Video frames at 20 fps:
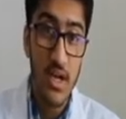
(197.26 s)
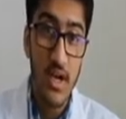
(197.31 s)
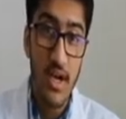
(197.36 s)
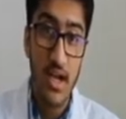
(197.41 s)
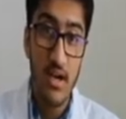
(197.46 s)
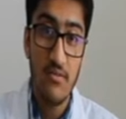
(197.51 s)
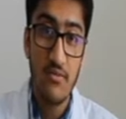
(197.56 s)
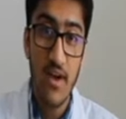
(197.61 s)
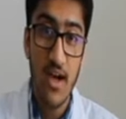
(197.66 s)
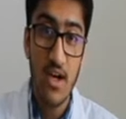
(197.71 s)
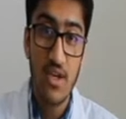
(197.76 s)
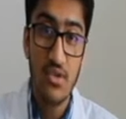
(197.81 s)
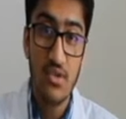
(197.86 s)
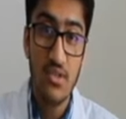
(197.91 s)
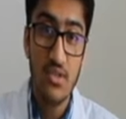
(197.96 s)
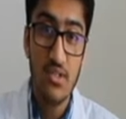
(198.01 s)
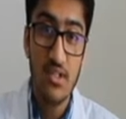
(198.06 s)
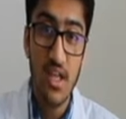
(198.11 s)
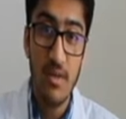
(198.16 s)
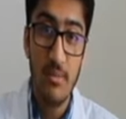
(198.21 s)
and
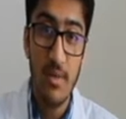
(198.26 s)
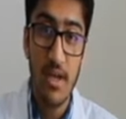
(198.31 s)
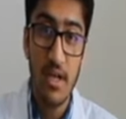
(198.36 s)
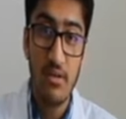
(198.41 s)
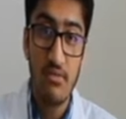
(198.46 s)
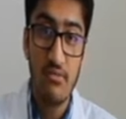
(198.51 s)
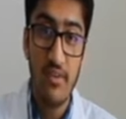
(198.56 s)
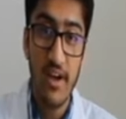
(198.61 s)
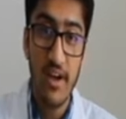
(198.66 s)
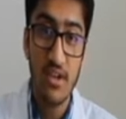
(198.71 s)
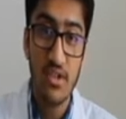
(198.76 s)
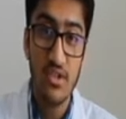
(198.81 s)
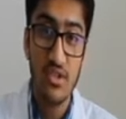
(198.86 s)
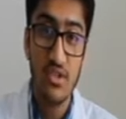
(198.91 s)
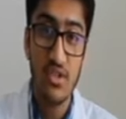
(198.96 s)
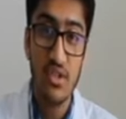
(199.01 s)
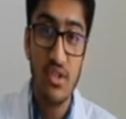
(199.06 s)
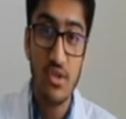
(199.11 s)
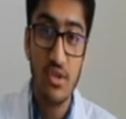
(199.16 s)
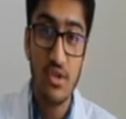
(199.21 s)
factories that manufacture
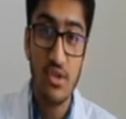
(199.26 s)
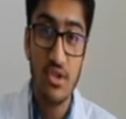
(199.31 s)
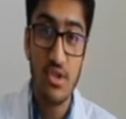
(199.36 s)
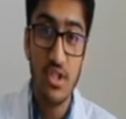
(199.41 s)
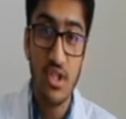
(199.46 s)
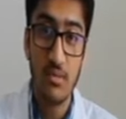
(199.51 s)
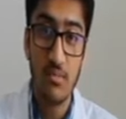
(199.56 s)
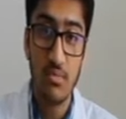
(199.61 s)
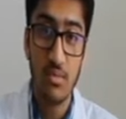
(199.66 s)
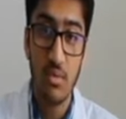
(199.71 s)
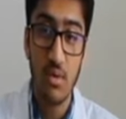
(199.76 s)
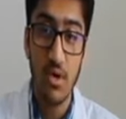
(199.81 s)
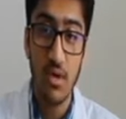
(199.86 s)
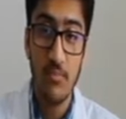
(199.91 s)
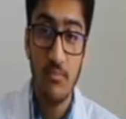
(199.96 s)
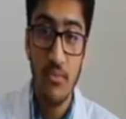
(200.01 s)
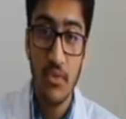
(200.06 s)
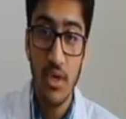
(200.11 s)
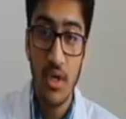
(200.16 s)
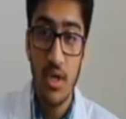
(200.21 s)
detergent
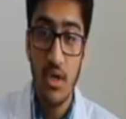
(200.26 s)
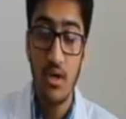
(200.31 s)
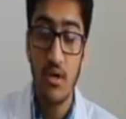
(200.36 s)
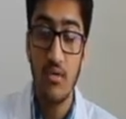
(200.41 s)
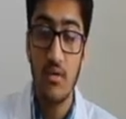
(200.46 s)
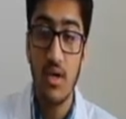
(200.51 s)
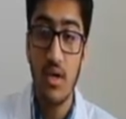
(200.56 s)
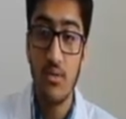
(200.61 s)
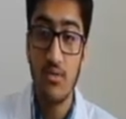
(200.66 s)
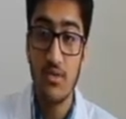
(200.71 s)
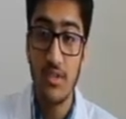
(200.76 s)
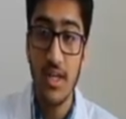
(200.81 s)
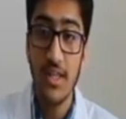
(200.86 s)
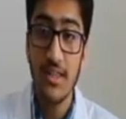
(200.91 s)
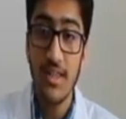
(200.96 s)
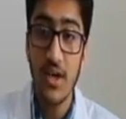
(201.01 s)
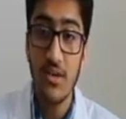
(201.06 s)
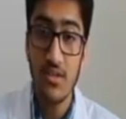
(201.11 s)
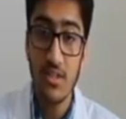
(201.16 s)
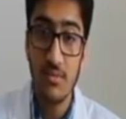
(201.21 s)
employ around
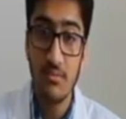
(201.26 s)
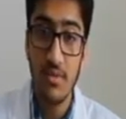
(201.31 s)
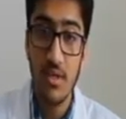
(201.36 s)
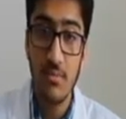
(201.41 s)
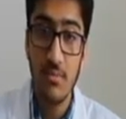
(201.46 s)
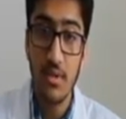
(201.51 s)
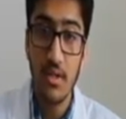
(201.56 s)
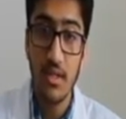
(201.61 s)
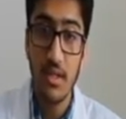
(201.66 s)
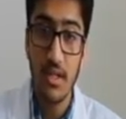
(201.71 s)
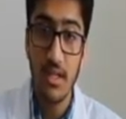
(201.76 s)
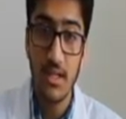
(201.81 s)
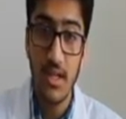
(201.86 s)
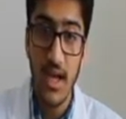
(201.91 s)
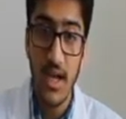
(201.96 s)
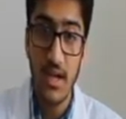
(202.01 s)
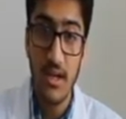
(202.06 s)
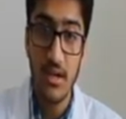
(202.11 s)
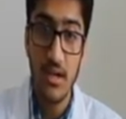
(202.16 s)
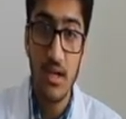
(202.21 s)
10,000 people in
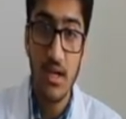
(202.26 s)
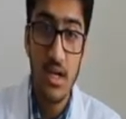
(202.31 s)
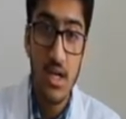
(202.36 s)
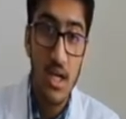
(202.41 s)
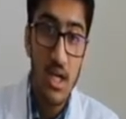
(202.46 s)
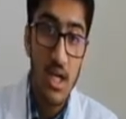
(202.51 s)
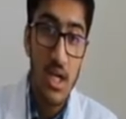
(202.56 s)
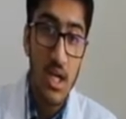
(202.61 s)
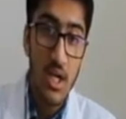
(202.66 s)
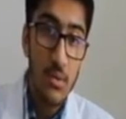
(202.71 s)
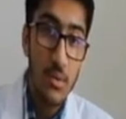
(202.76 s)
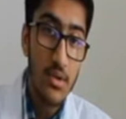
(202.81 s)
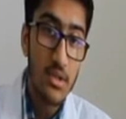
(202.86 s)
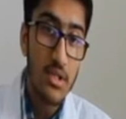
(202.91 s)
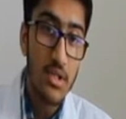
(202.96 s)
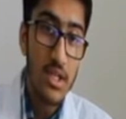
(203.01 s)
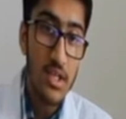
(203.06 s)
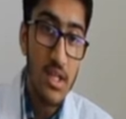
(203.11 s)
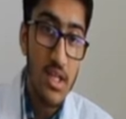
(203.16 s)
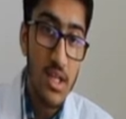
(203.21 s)
Canada,
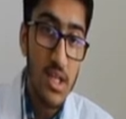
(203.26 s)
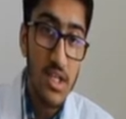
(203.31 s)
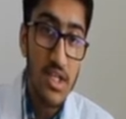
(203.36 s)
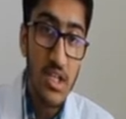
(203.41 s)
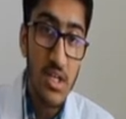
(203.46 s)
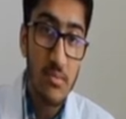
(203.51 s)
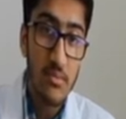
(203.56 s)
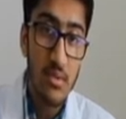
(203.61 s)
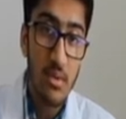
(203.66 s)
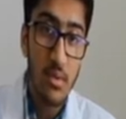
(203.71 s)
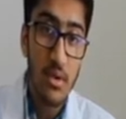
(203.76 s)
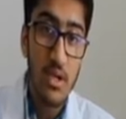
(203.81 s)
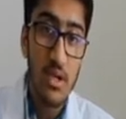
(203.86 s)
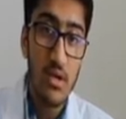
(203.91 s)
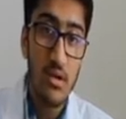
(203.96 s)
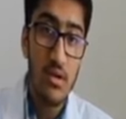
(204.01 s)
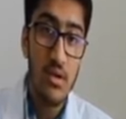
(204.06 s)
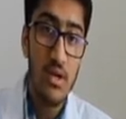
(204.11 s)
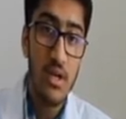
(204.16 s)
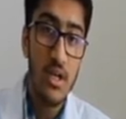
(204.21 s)
with each employee
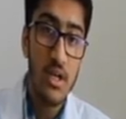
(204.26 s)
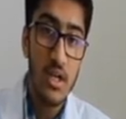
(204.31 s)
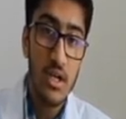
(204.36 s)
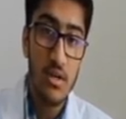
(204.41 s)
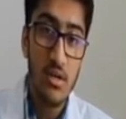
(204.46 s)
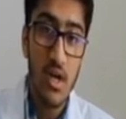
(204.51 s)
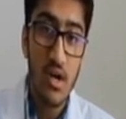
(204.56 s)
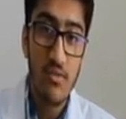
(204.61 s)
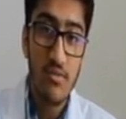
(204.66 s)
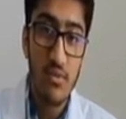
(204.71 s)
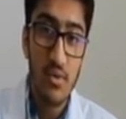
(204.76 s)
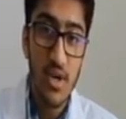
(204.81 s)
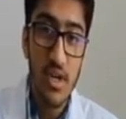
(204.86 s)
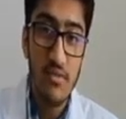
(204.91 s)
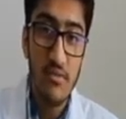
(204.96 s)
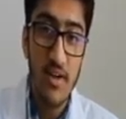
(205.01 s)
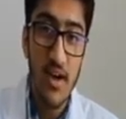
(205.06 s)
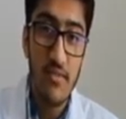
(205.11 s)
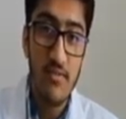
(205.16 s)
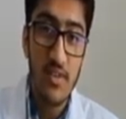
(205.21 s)
earning around
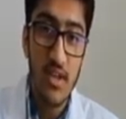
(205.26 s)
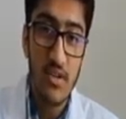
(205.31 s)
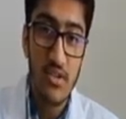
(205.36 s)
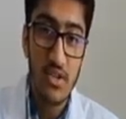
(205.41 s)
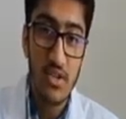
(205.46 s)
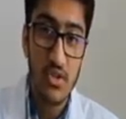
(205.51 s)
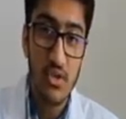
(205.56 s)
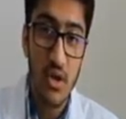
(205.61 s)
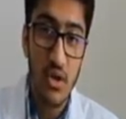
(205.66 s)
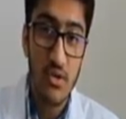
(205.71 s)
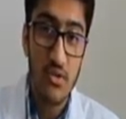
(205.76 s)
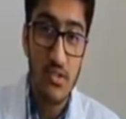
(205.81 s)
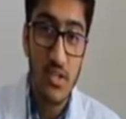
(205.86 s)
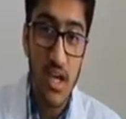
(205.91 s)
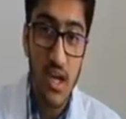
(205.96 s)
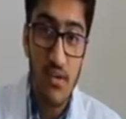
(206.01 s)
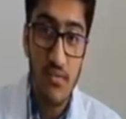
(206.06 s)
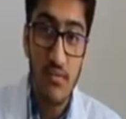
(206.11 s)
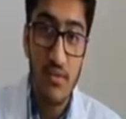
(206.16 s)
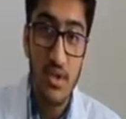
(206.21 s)
$45,000
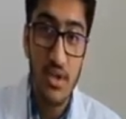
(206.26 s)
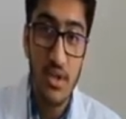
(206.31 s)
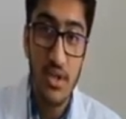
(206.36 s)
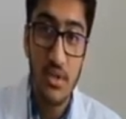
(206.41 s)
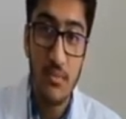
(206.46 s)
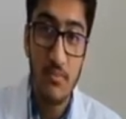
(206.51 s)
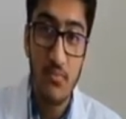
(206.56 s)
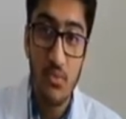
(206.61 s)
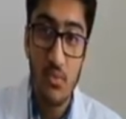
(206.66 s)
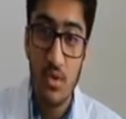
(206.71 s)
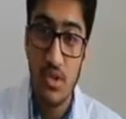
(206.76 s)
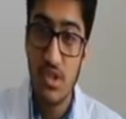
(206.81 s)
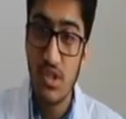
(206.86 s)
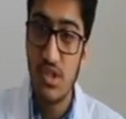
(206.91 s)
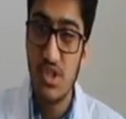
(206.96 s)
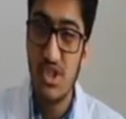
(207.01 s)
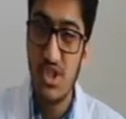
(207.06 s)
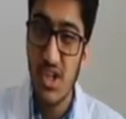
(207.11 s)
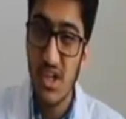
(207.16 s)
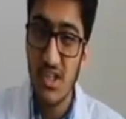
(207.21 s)
every year, which
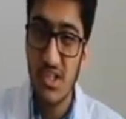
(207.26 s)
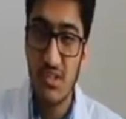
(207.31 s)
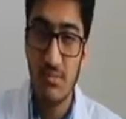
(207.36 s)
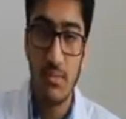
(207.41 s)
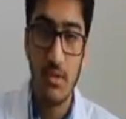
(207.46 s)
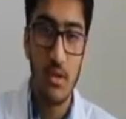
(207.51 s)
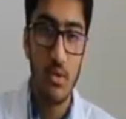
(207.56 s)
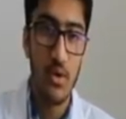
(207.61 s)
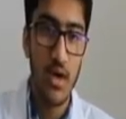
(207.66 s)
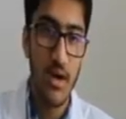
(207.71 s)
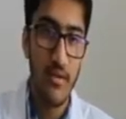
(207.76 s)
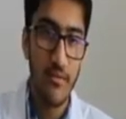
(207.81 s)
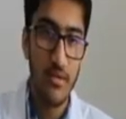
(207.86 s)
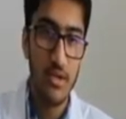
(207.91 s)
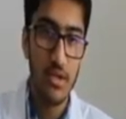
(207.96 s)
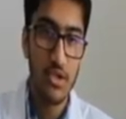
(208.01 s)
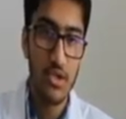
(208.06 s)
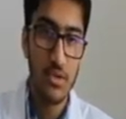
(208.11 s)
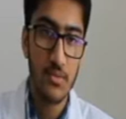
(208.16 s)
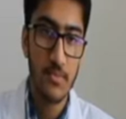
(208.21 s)
is just below
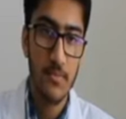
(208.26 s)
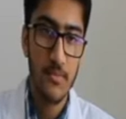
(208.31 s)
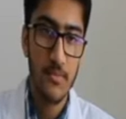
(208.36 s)
average.